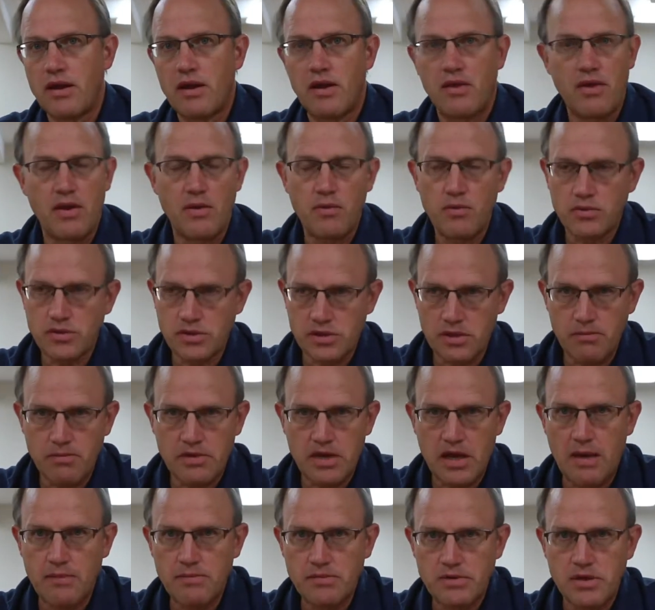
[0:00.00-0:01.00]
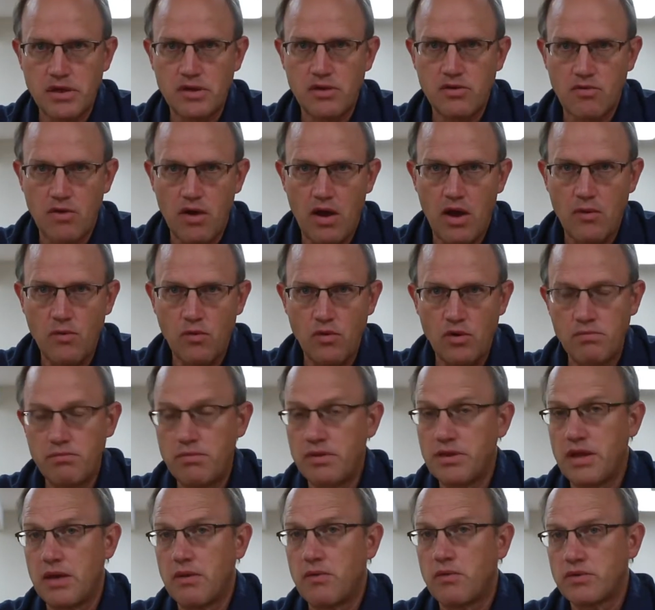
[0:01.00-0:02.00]
Now, they will sometimes send dry wood,
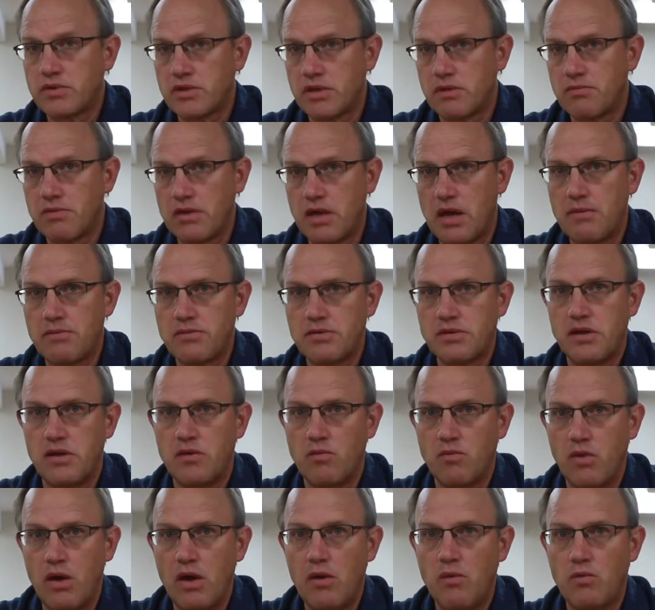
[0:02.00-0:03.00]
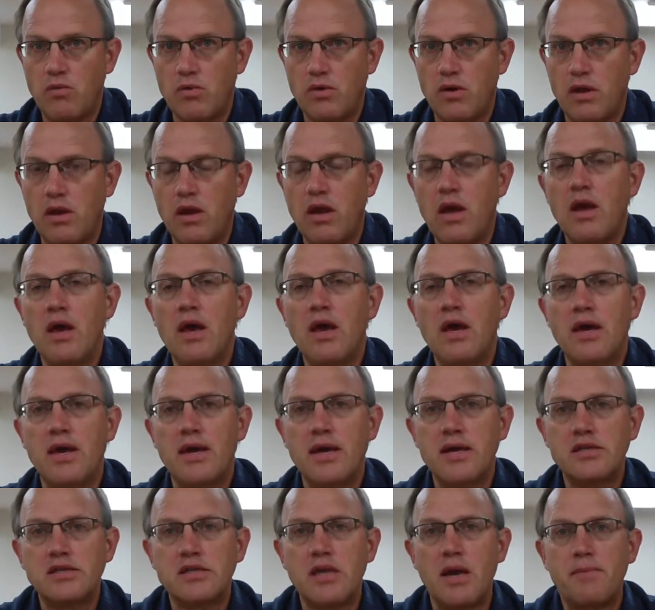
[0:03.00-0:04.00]
but they will sometimes send wet wood.
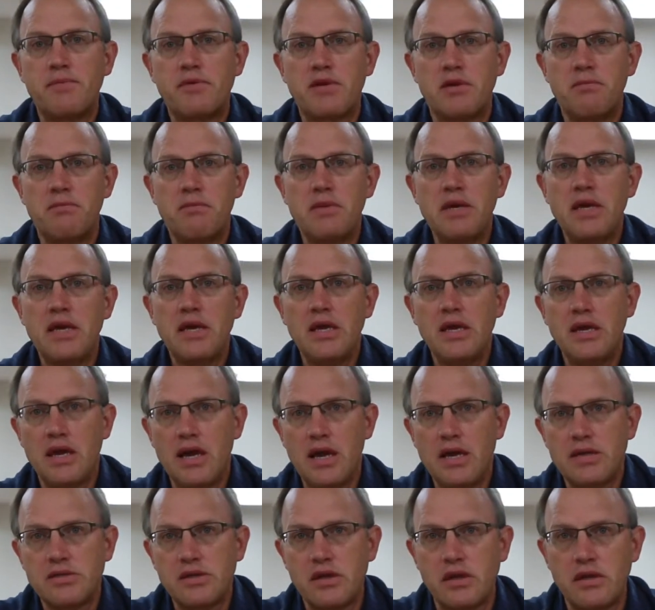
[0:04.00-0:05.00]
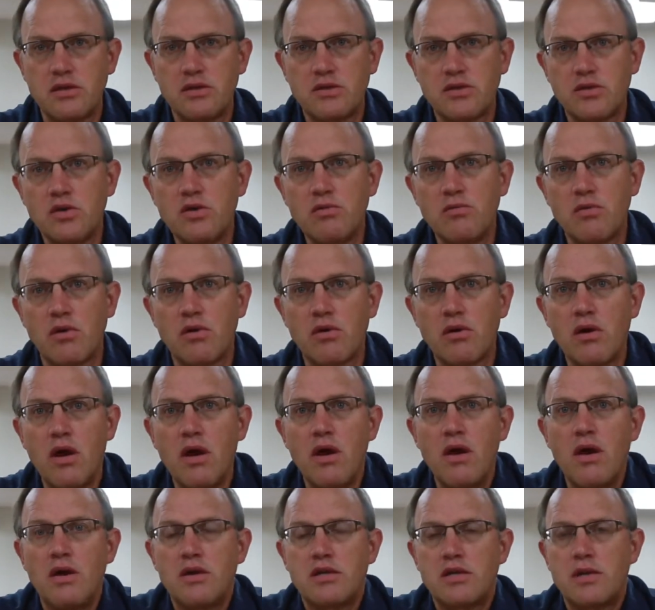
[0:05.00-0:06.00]
It's up to me as a consumer
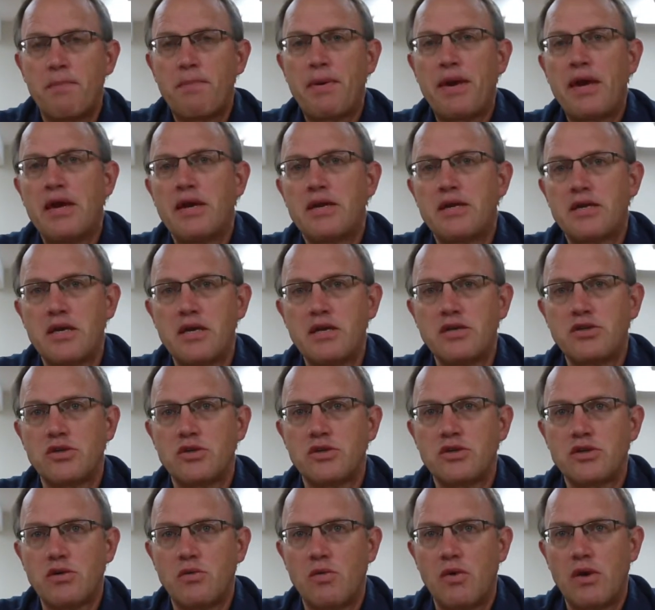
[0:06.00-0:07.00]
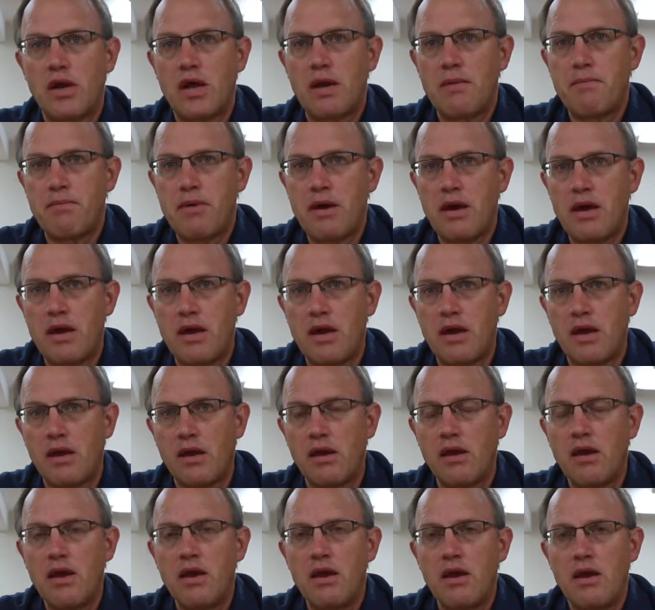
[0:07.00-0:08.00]
to pay attention to what I'm buying
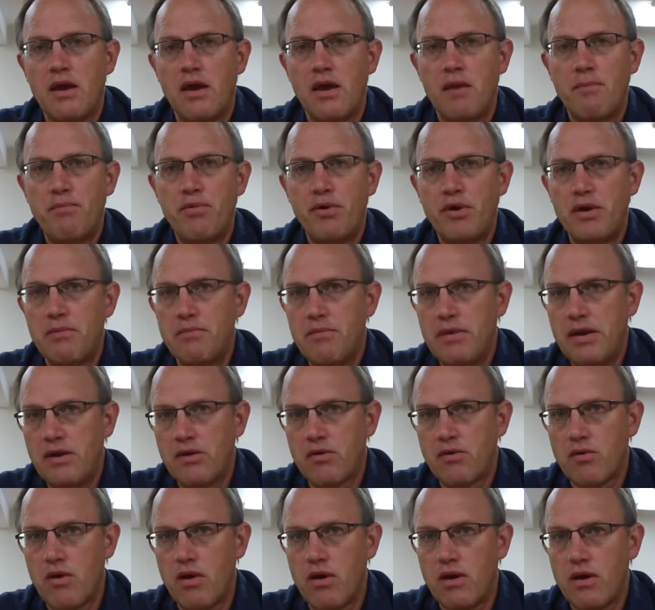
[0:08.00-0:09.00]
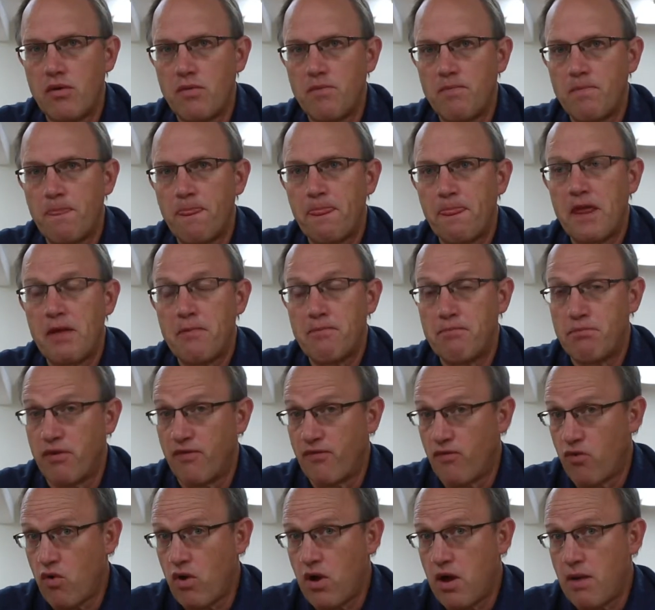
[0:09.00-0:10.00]
and put a meter on it
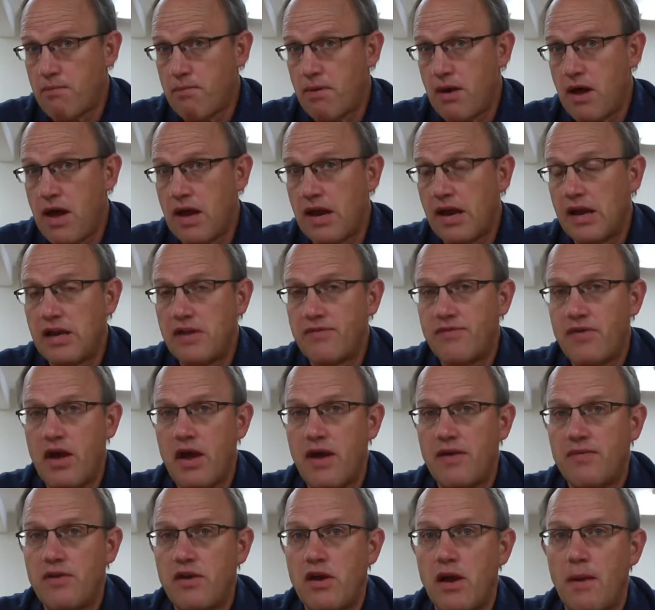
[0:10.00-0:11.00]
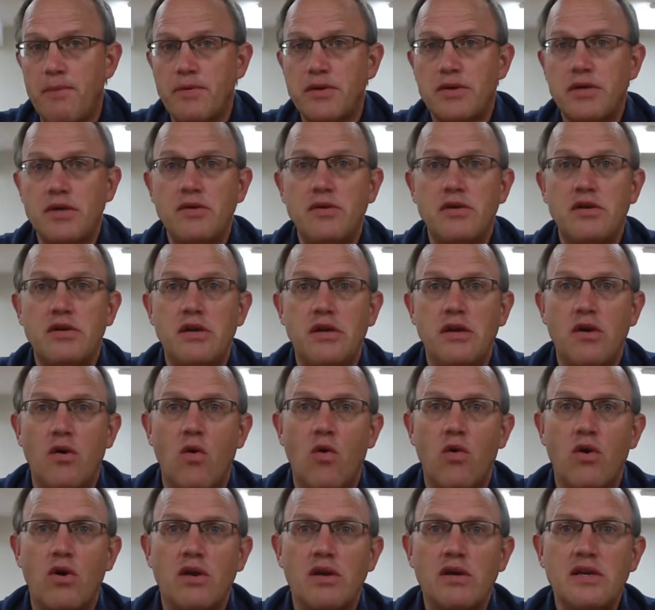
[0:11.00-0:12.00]
before I'm buying it if I have the opportunity,
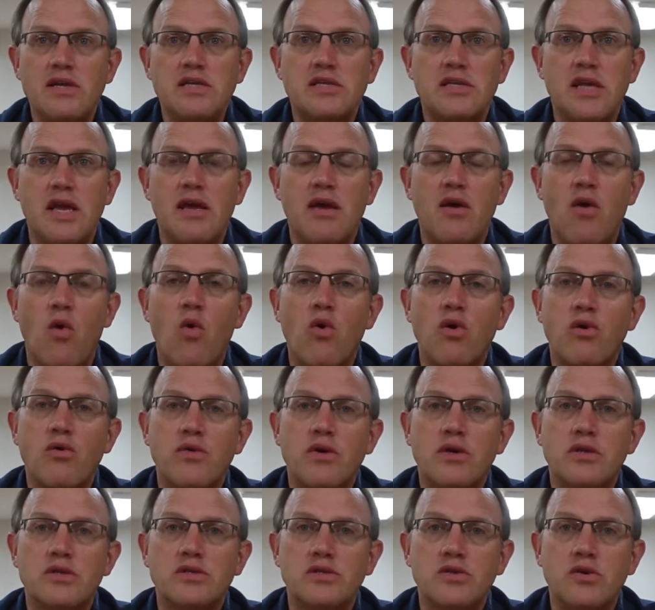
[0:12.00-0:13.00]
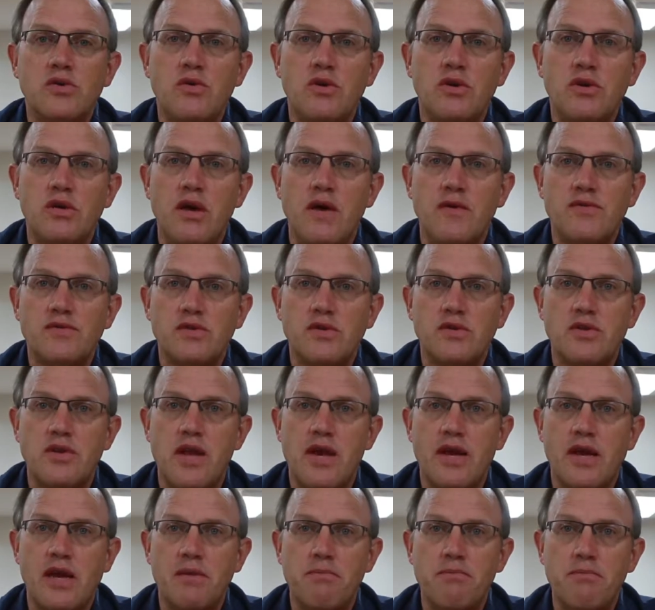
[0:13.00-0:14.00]
or at least order it soon enough so that
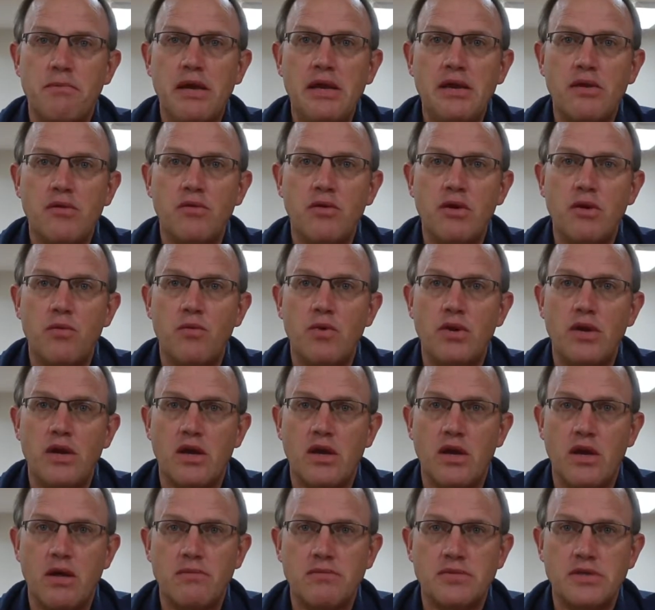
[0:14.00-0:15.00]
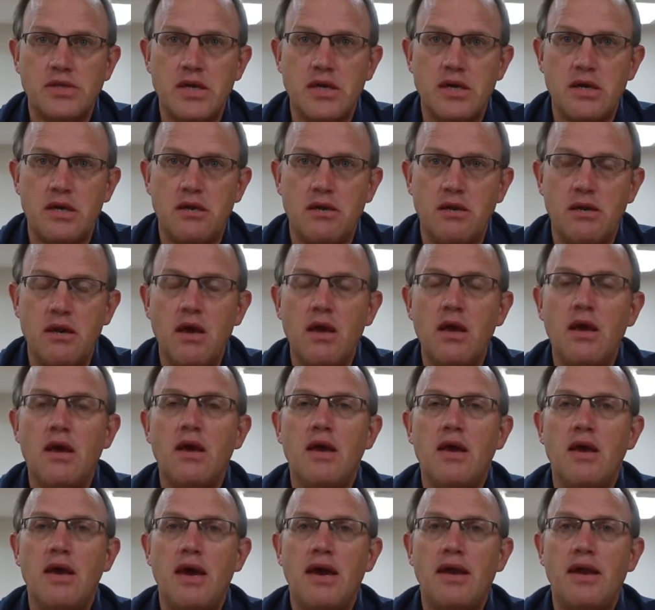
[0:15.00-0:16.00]
I can meter it when it comes in
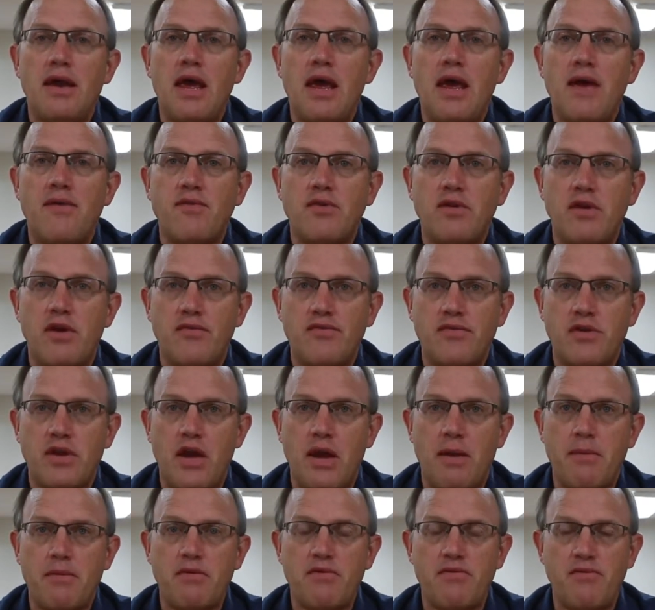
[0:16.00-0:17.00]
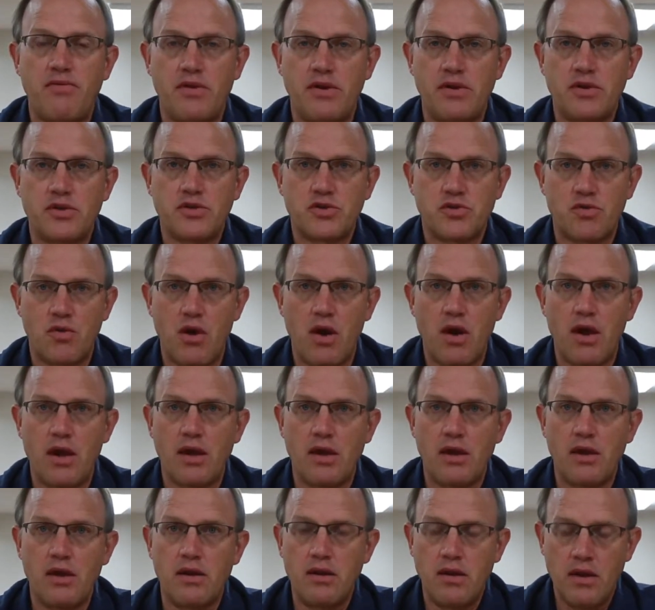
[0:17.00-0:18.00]
and I have enough time to finish
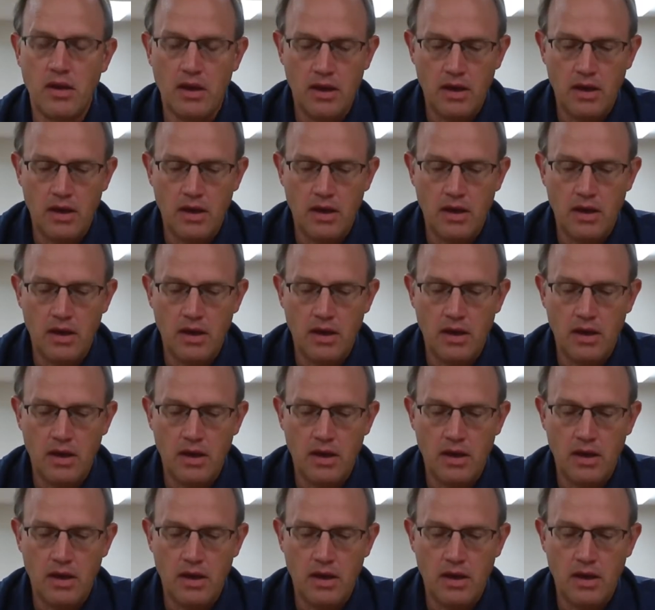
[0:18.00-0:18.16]
drying it.